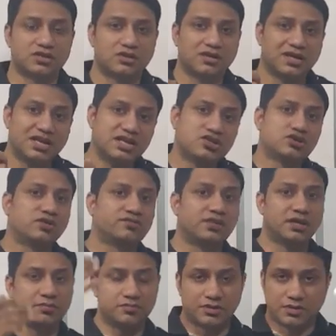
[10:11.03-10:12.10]
On each of
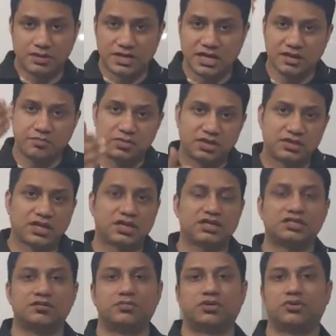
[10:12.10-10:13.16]
them, the deeper the
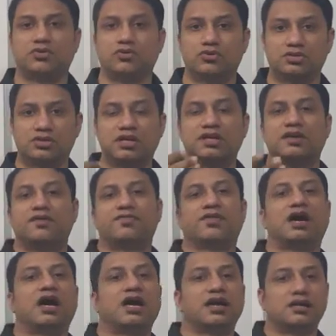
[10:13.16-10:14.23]
customer goes,
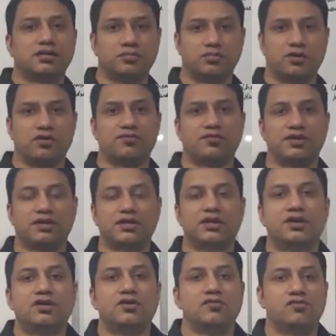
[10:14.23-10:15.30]
the higher the profit
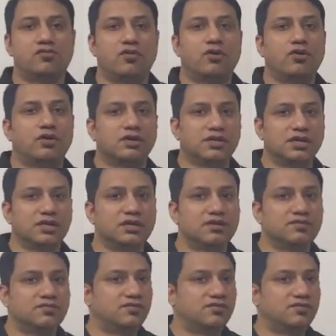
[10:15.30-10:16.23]
for the